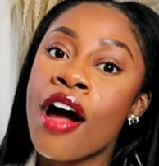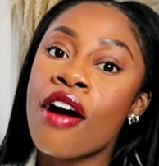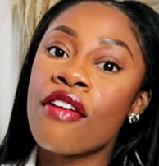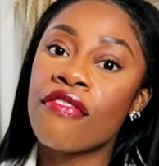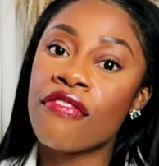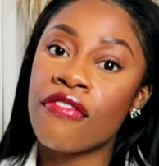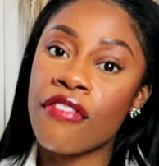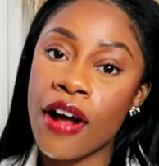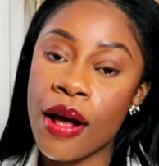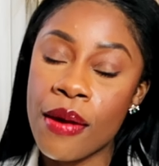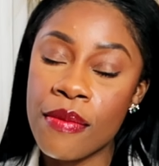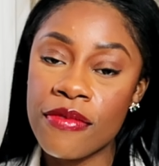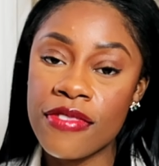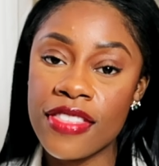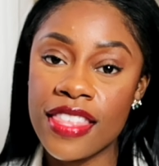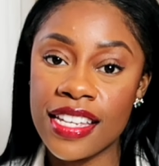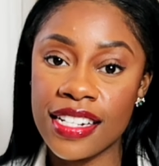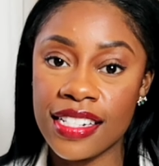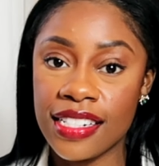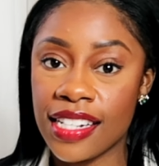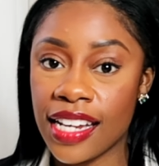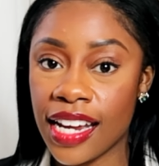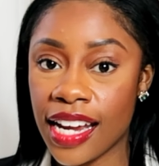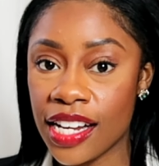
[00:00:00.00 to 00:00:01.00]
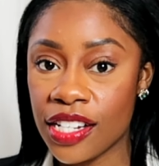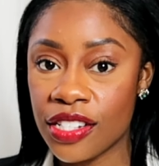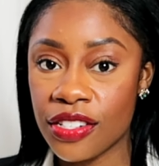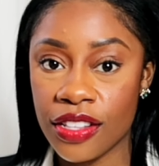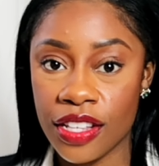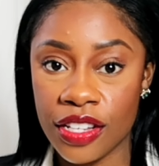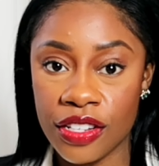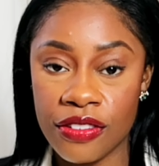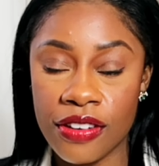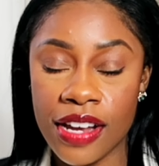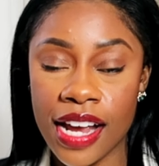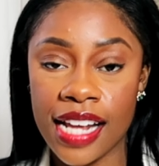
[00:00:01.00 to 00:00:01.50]
from the day so
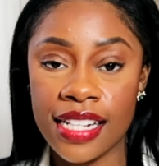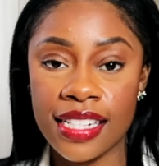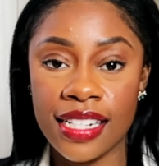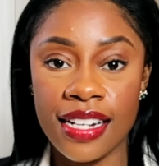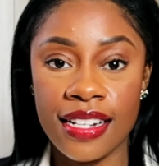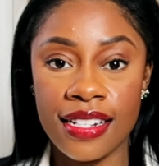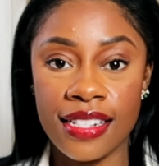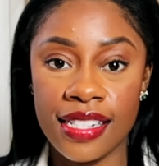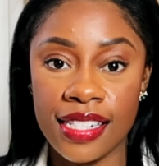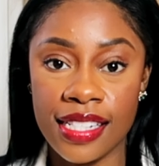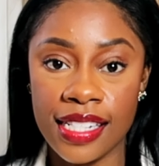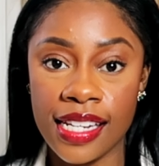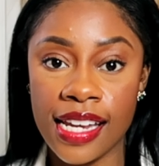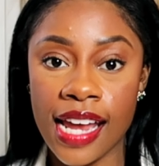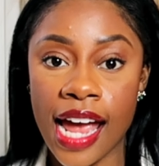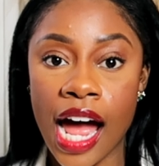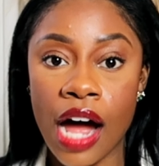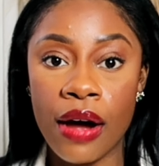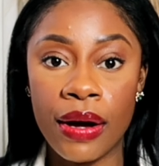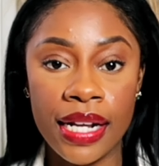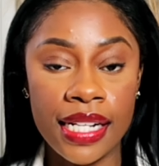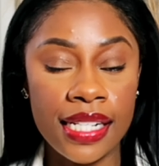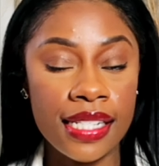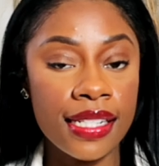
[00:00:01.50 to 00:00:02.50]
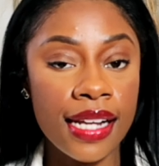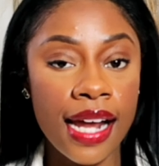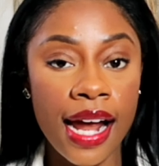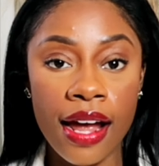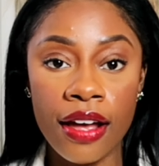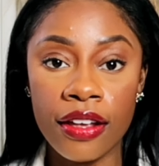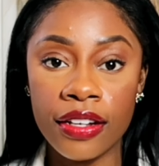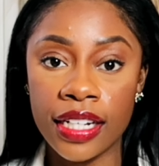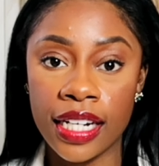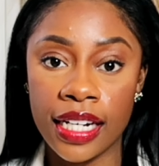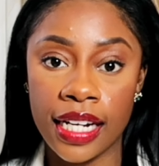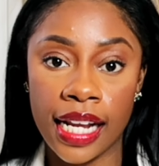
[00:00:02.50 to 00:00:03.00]
that you guys can see how I
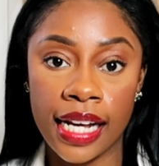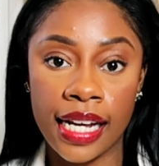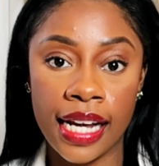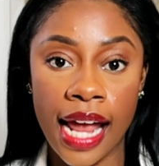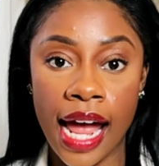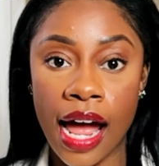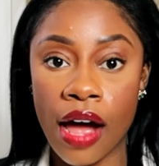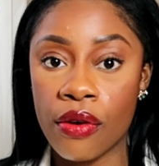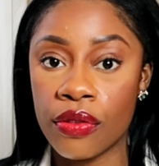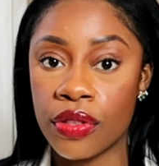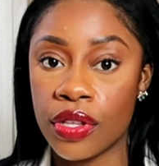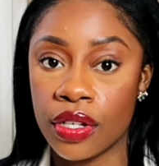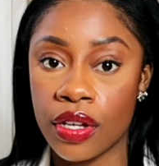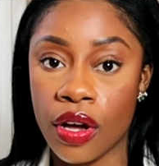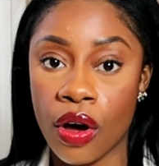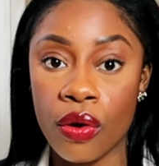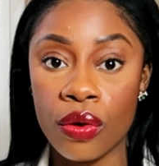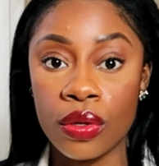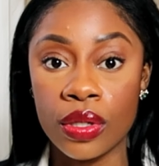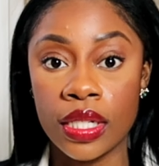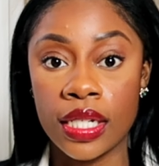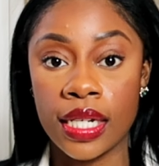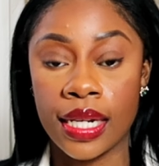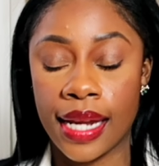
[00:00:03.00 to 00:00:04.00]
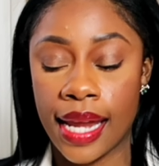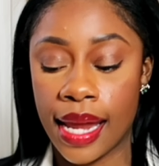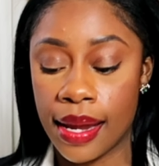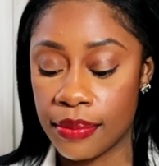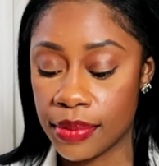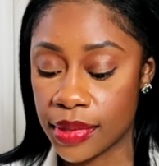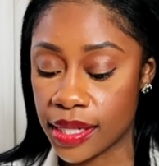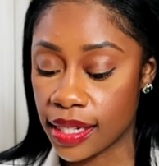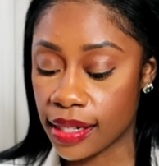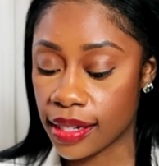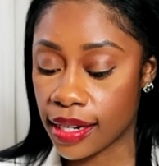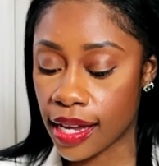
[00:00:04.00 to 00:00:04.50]
styled it and how the whole look
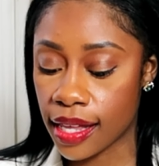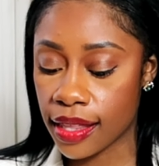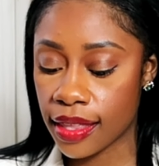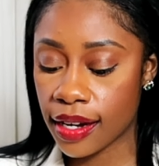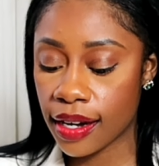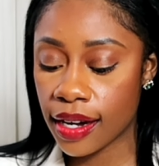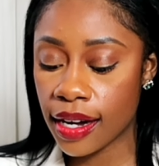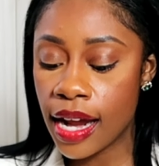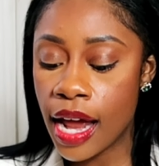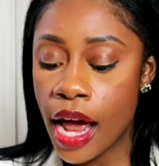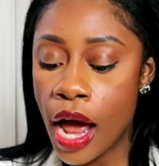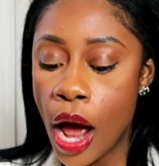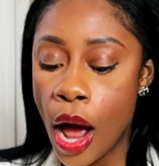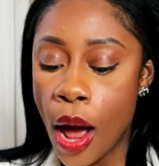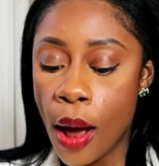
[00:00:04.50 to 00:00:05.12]
came together.